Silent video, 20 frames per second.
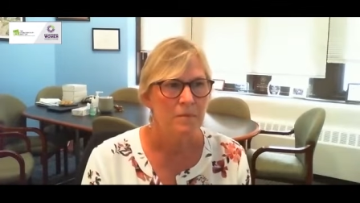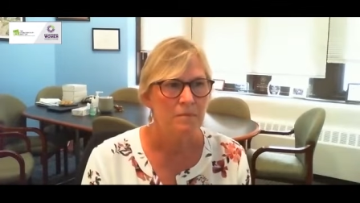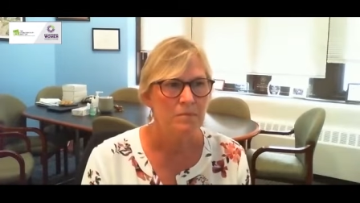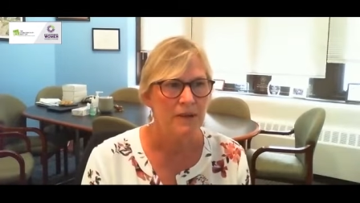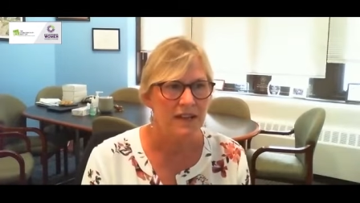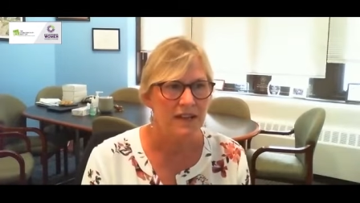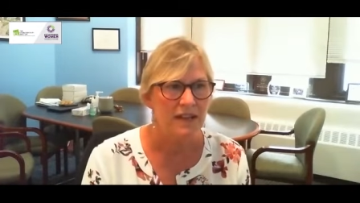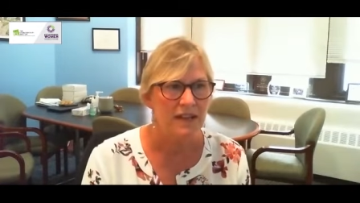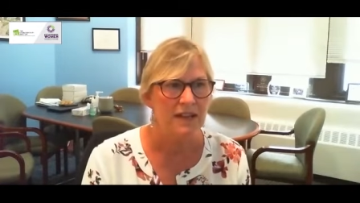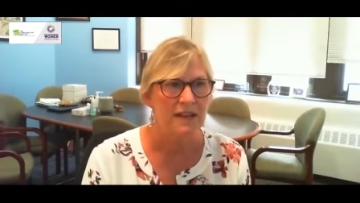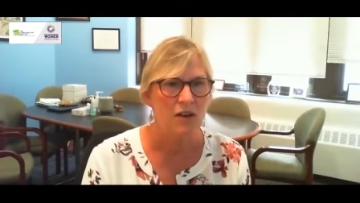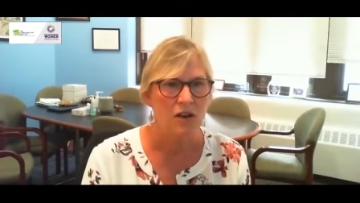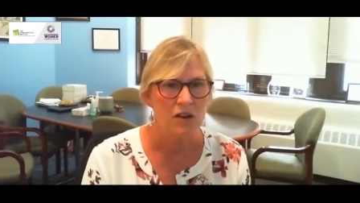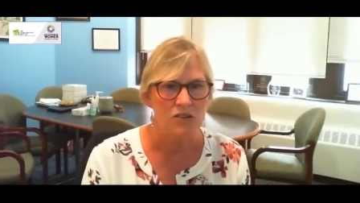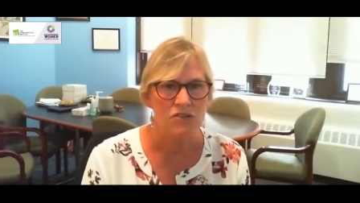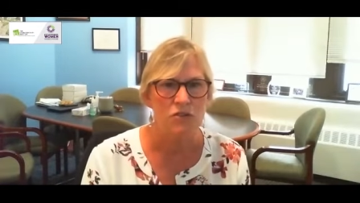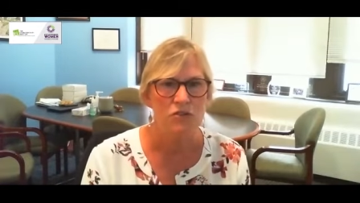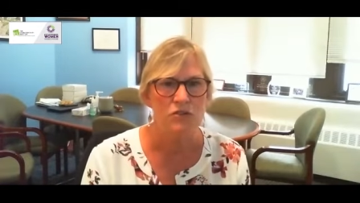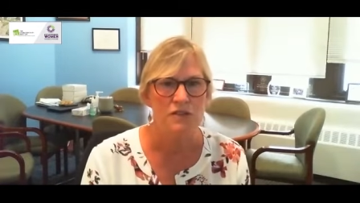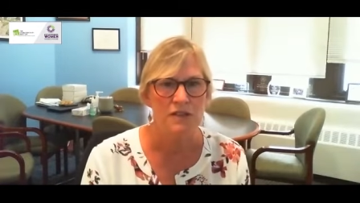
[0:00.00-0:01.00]
but it
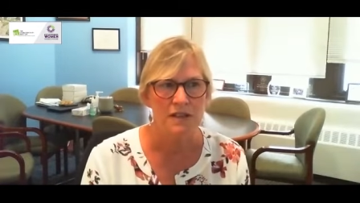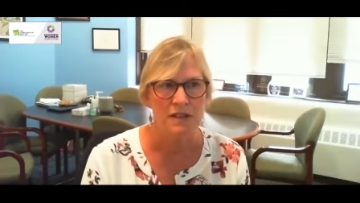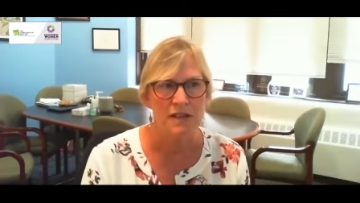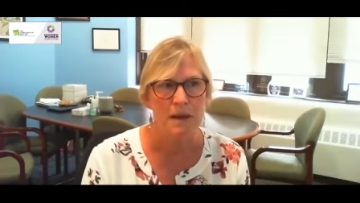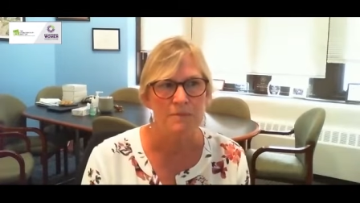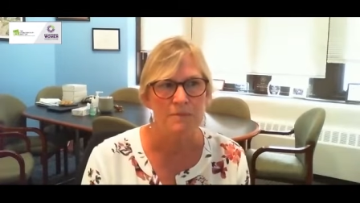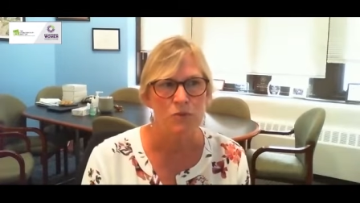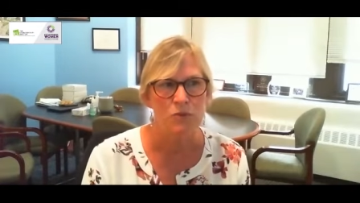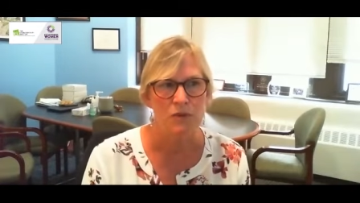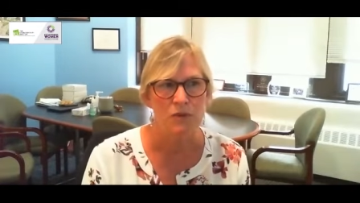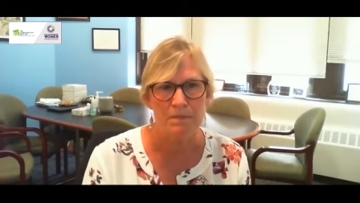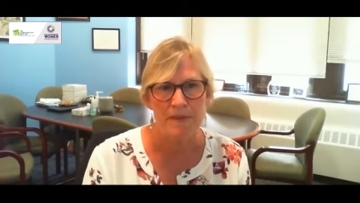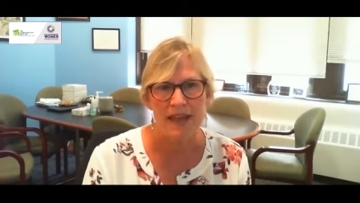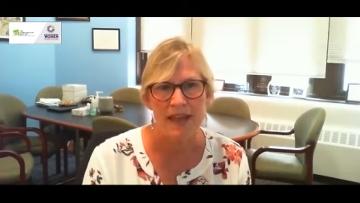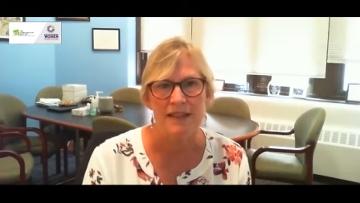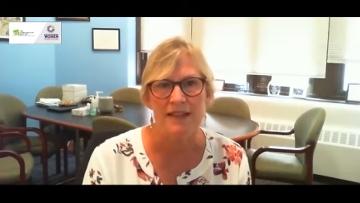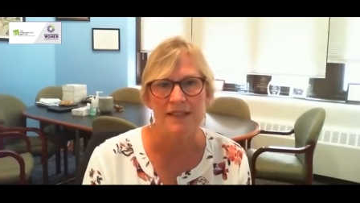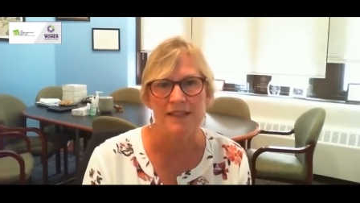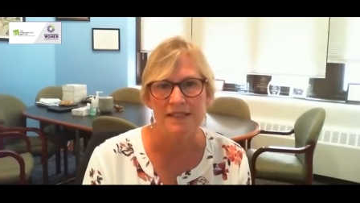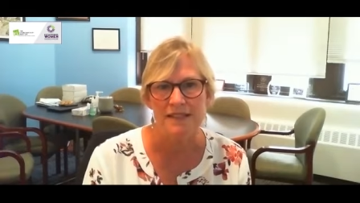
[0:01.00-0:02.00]
also it comes with
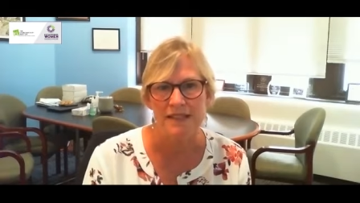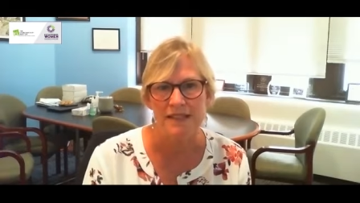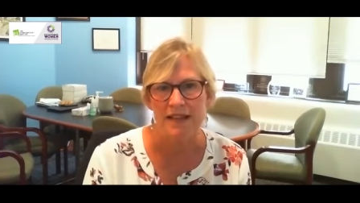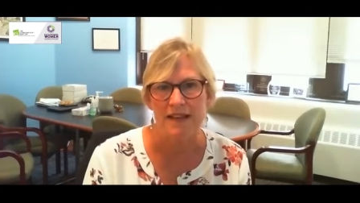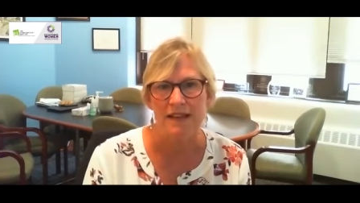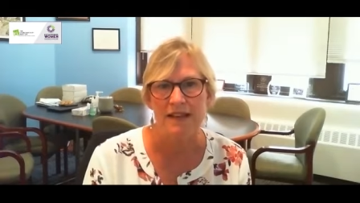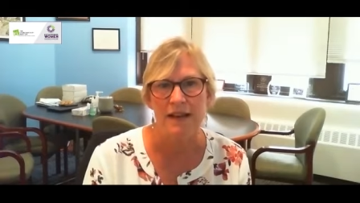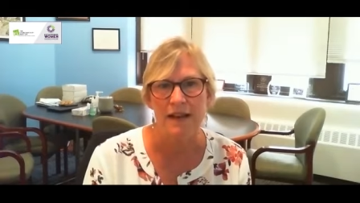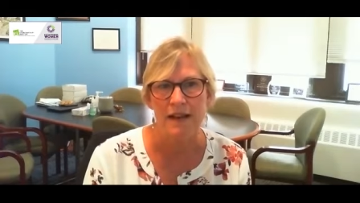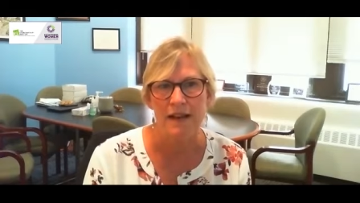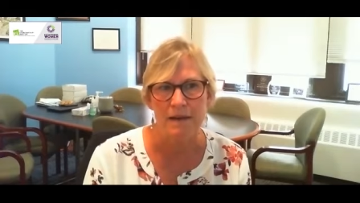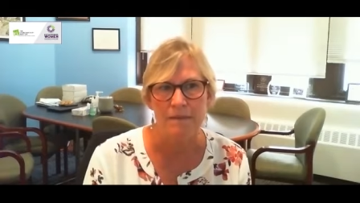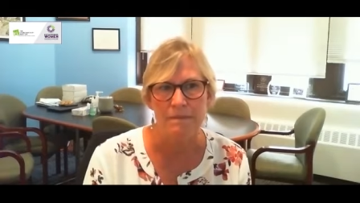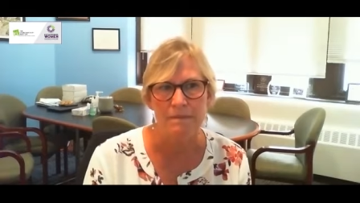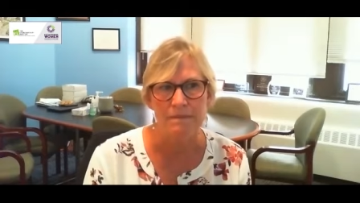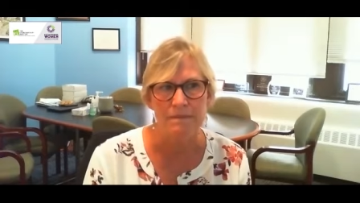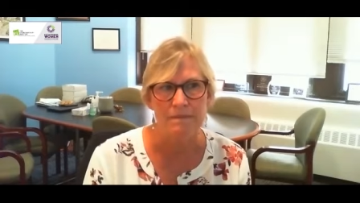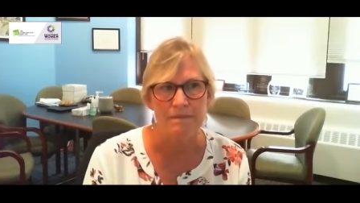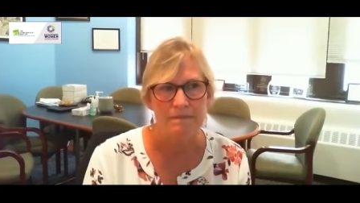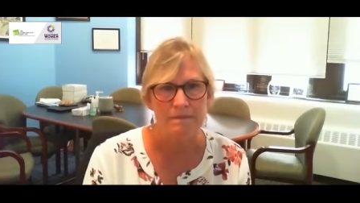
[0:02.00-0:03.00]
balancing
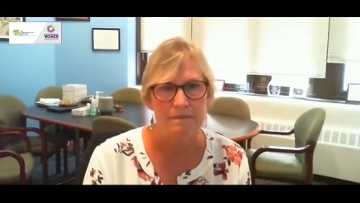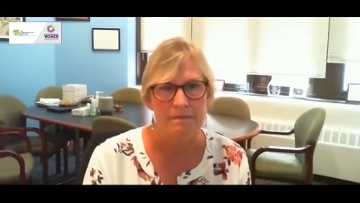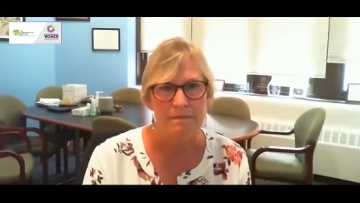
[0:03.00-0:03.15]
um,